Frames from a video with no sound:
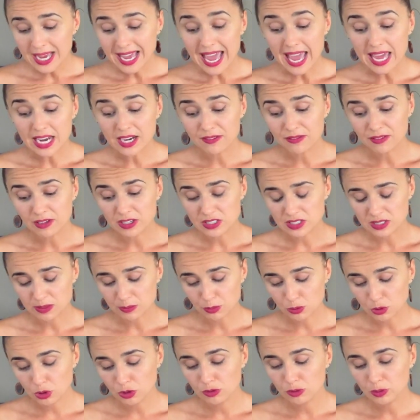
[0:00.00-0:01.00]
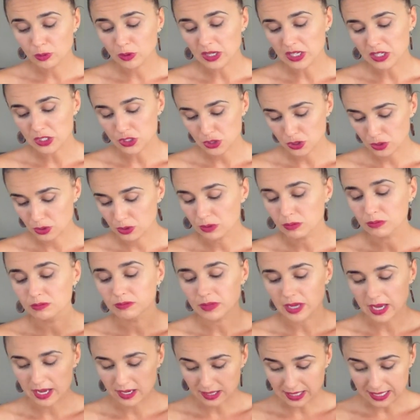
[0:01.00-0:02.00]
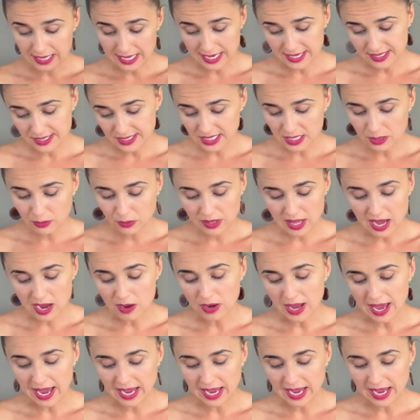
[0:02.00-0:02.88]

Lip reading: and if it is approved, we issue an EAD without